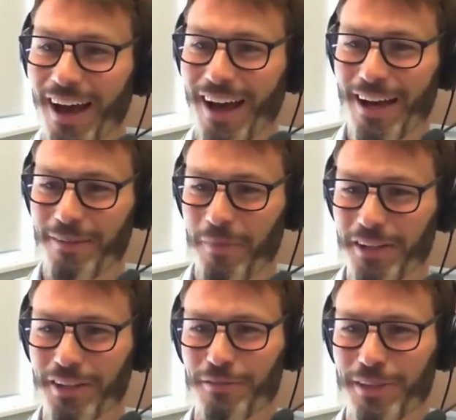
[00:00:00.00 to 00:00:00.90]
I
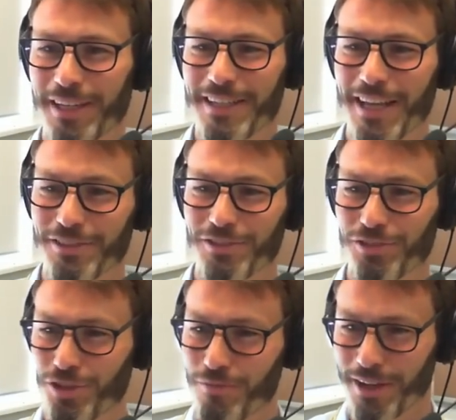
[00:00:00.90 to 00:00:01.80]
don't think it takes
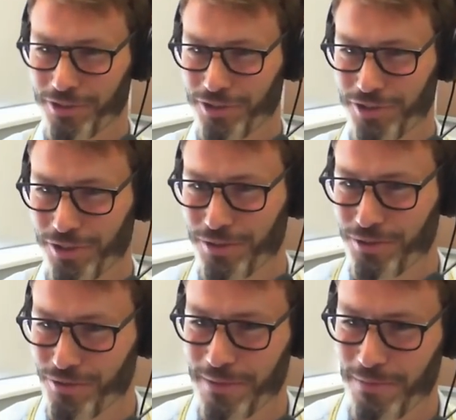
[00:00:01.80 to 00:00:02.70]
too much
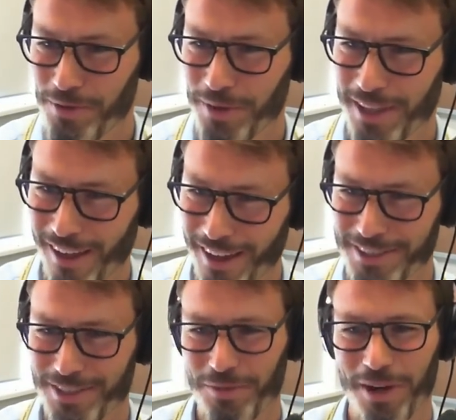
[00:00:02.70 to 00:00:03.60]
to read between the
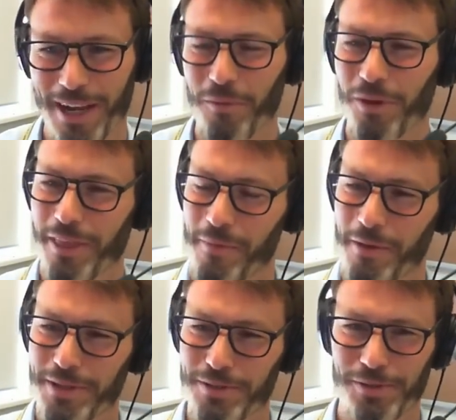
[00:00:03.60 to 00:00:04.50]
lines to work out what they
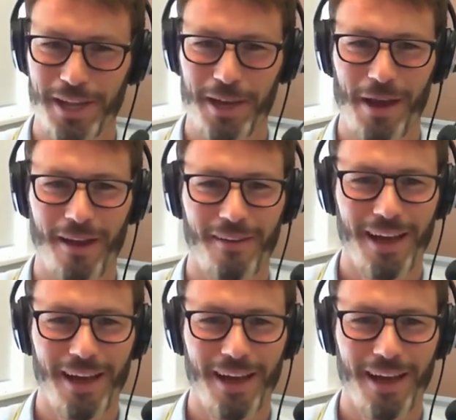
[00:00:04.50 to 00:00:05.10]
might be talking about